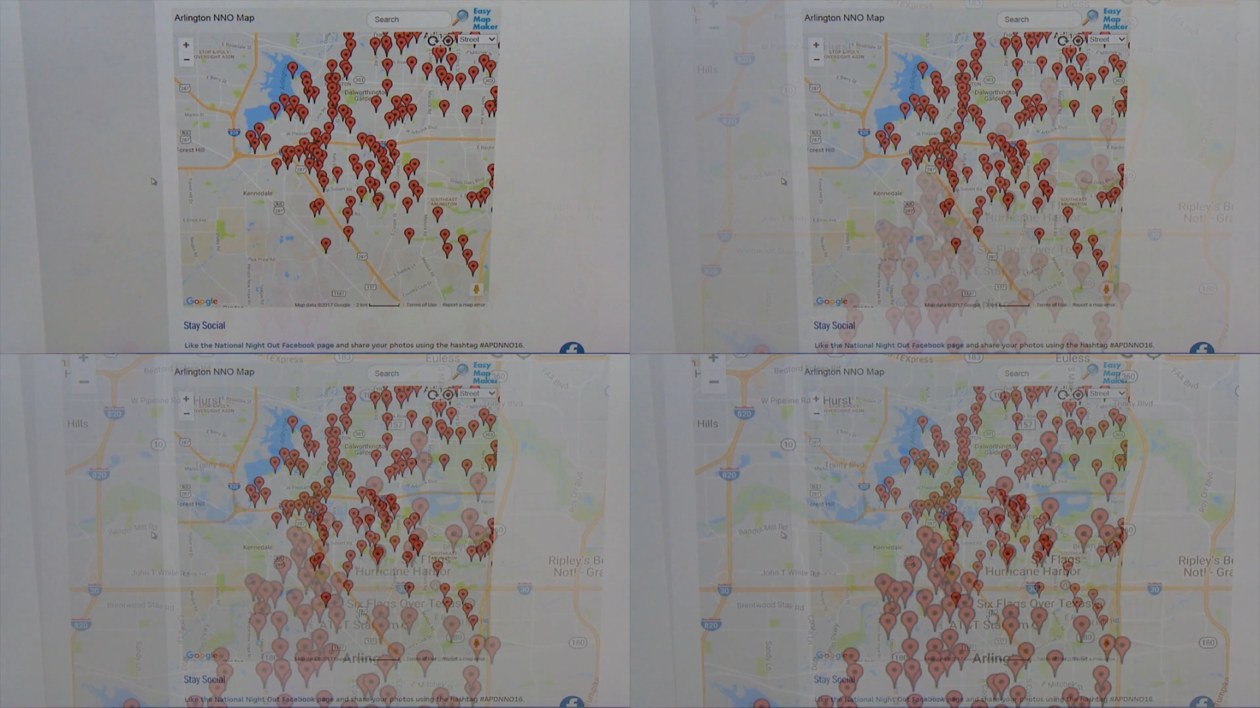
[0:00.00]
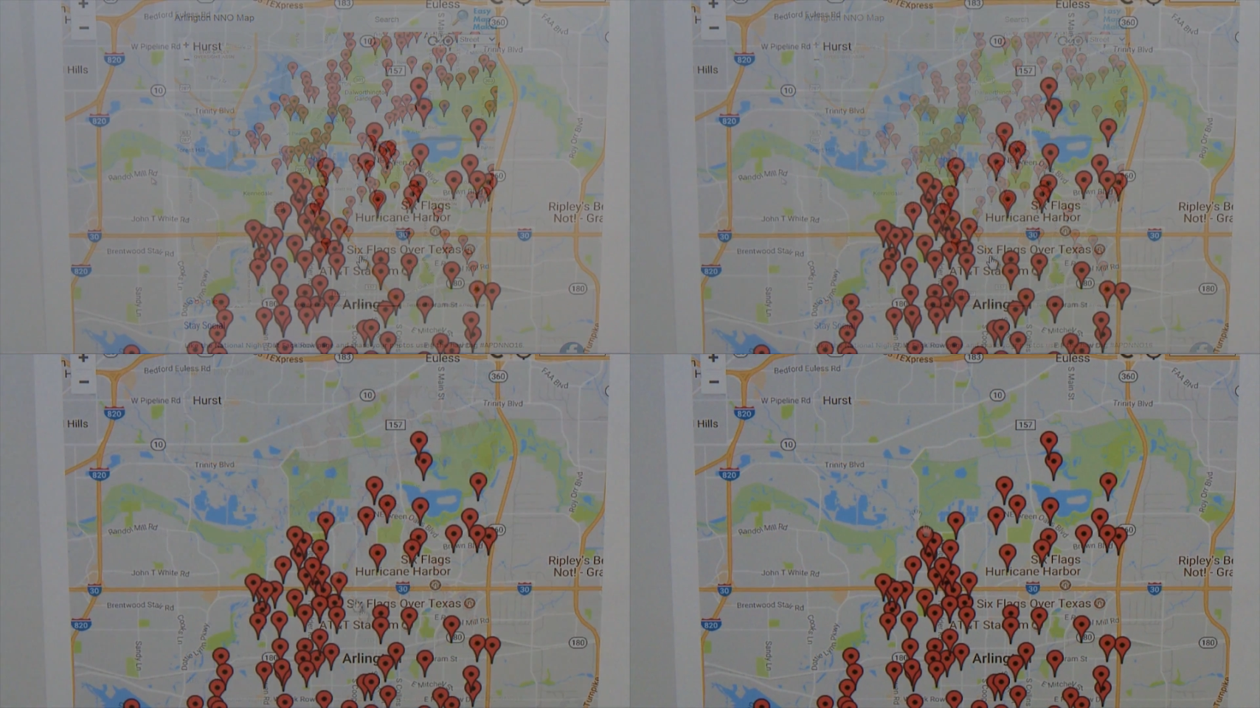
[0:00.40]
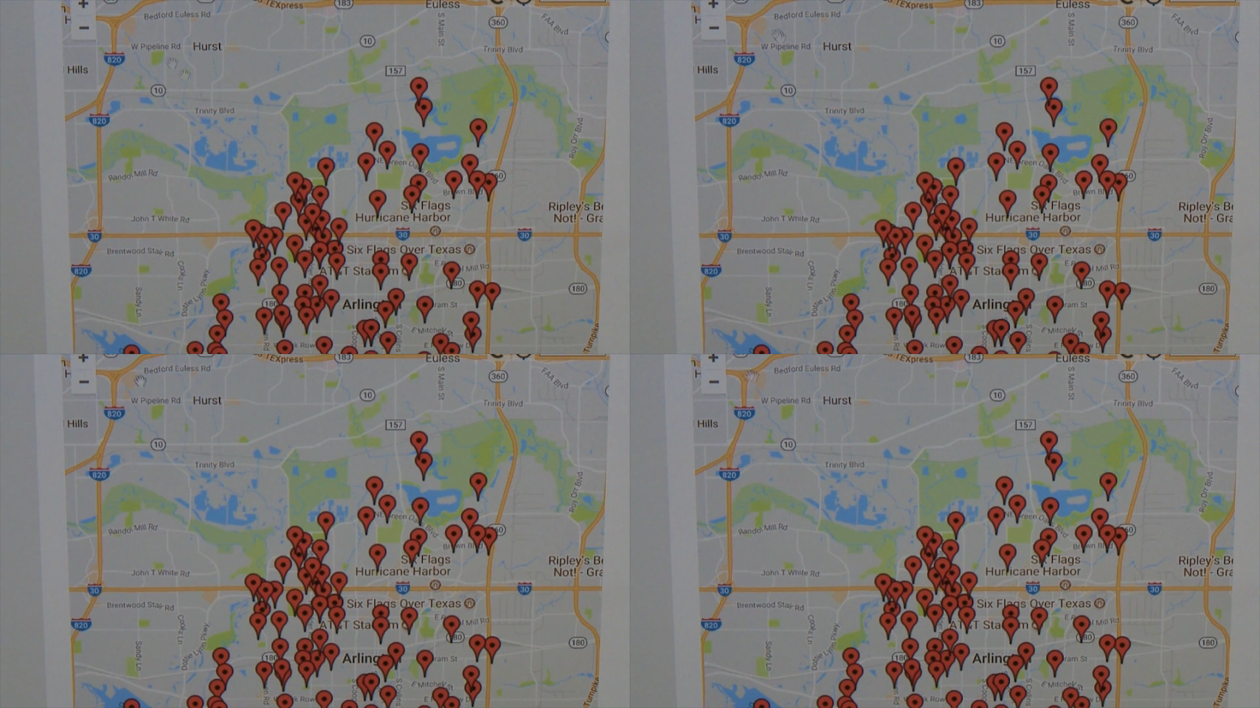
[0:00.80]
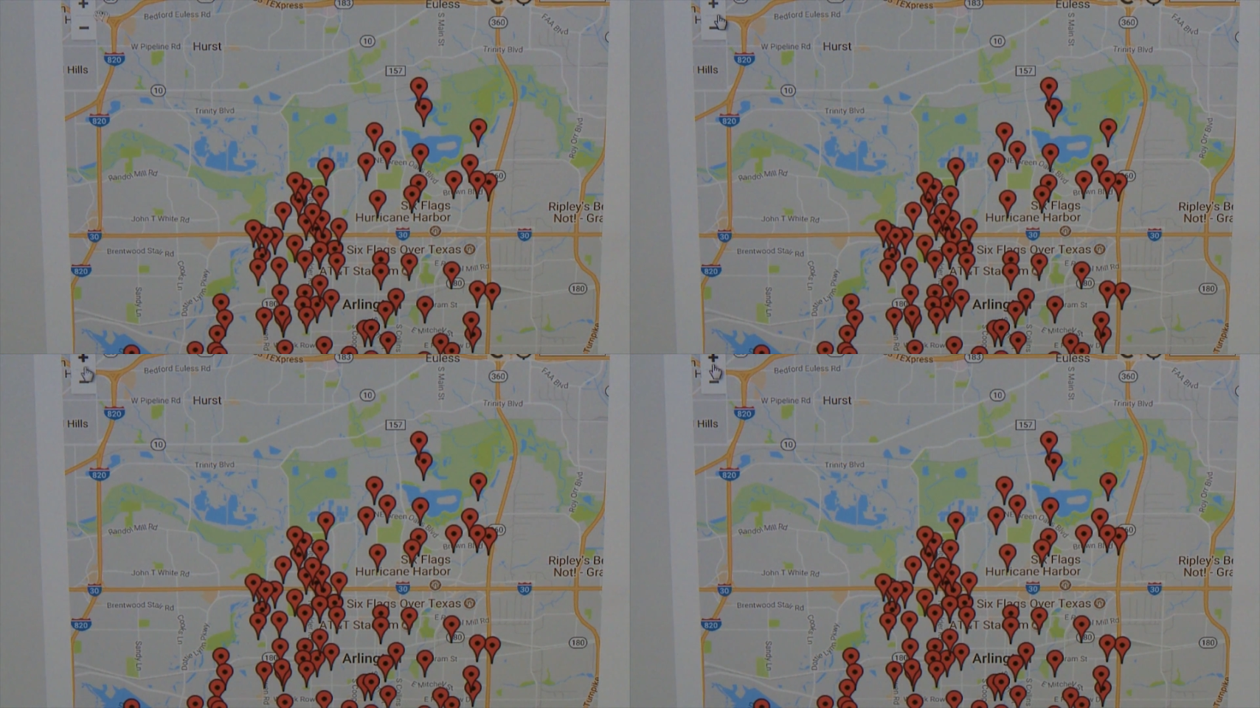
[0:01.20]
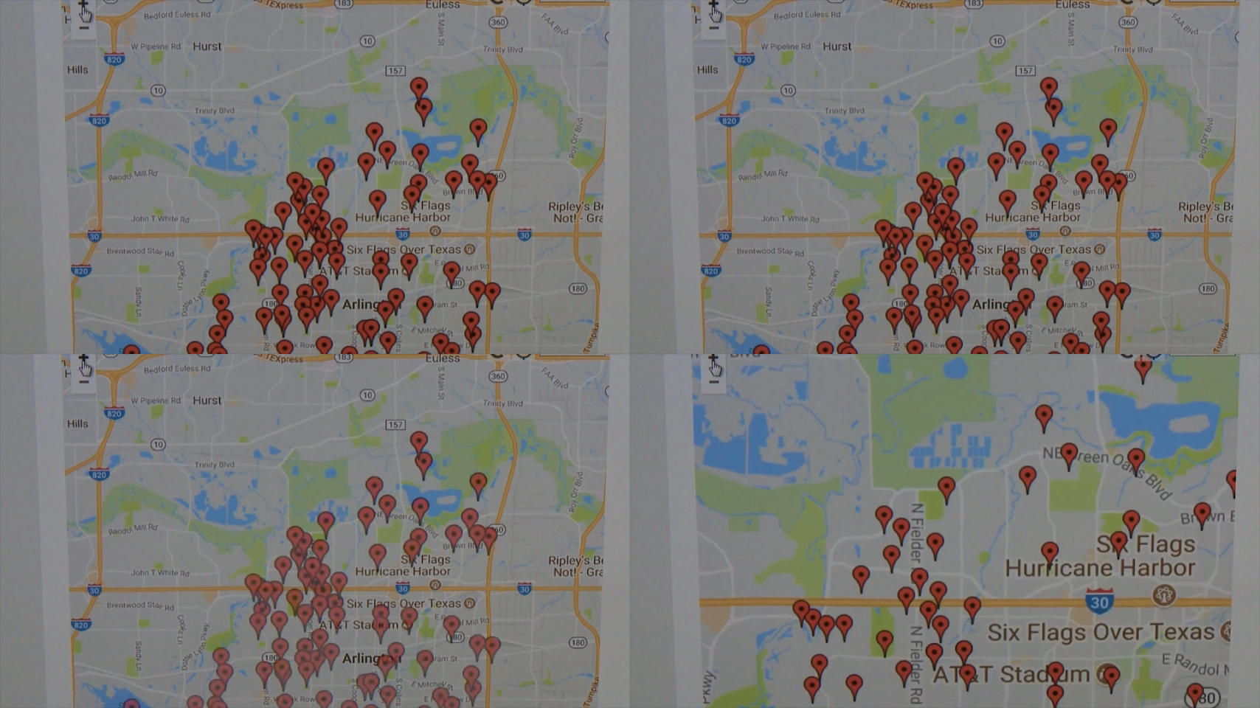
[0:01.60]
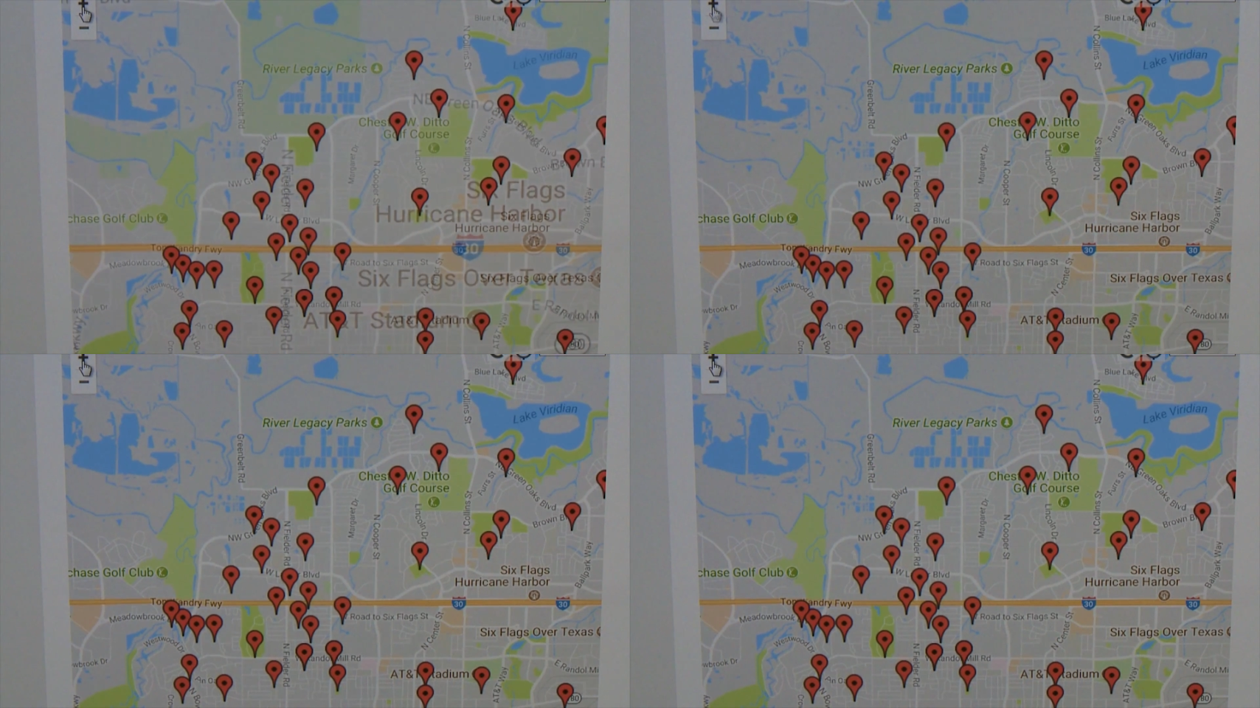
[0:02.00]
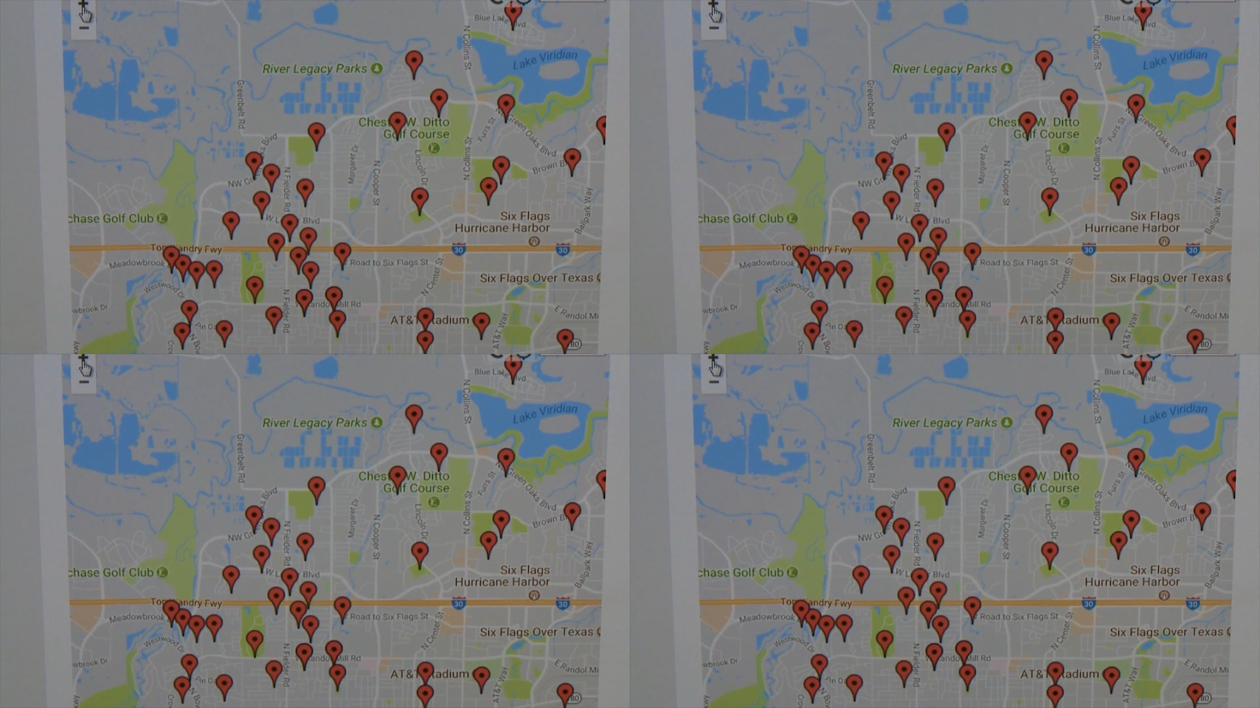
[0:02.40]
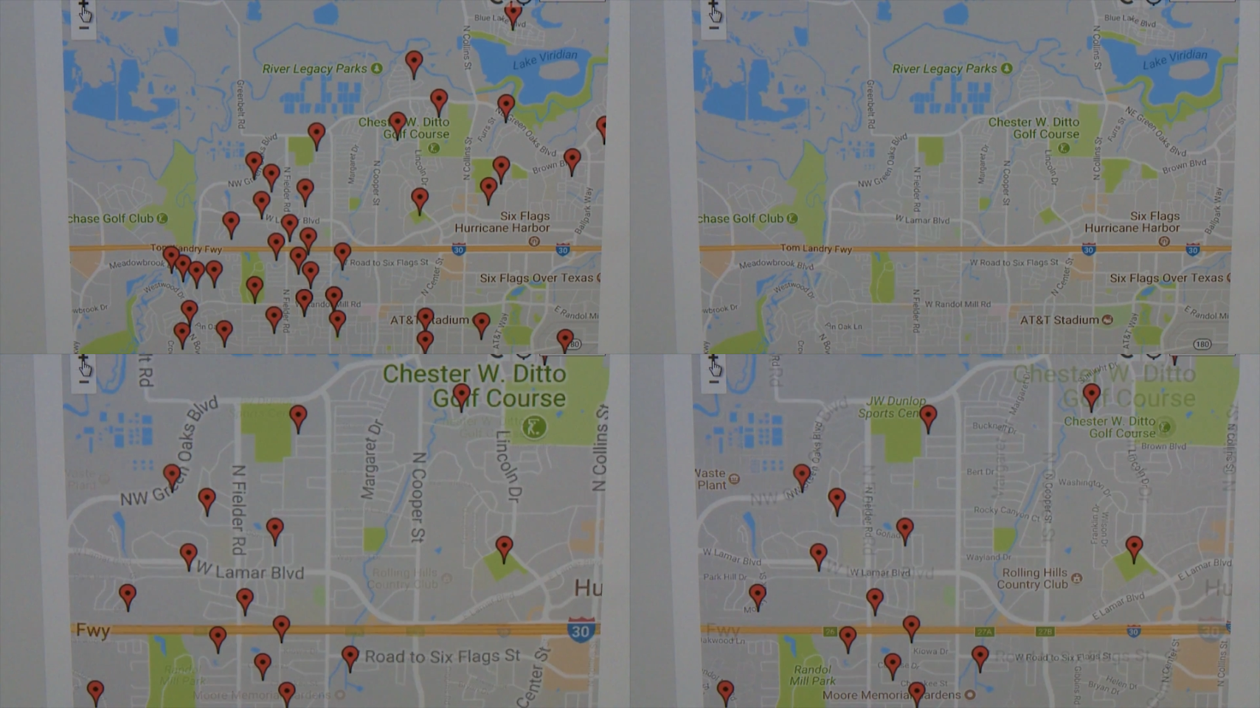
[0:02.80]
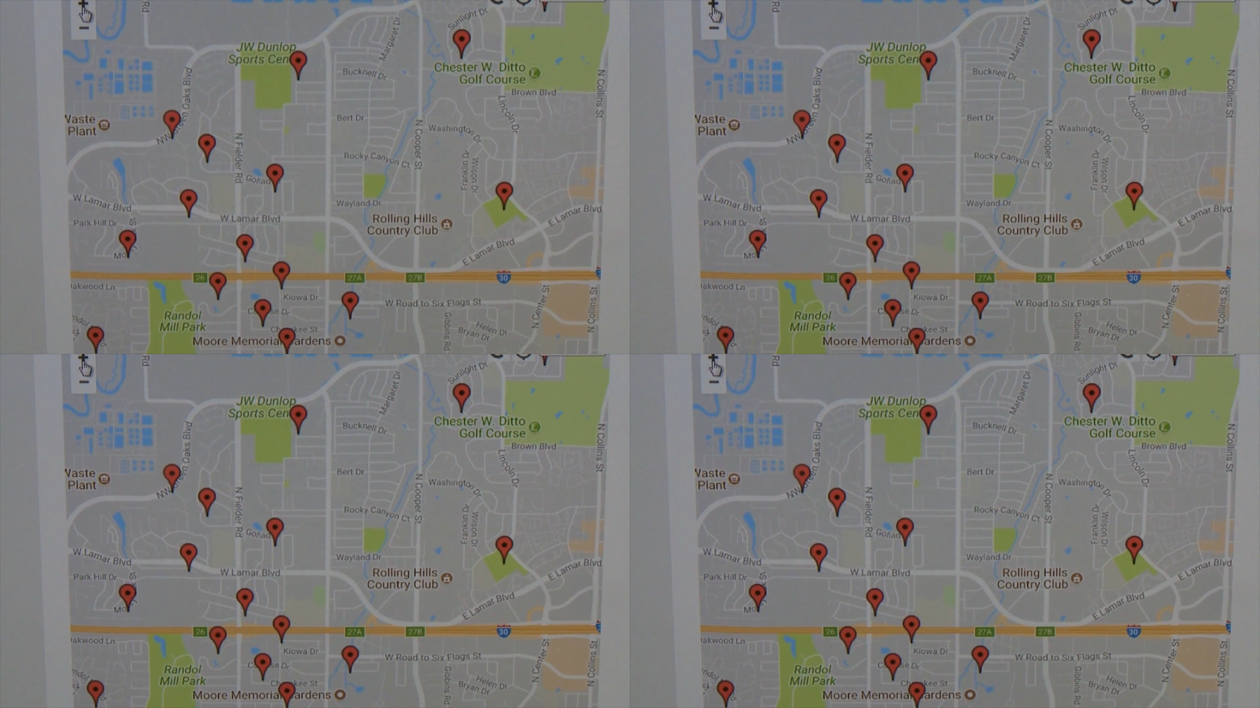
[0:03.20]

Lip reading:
[unreadable: no face in view]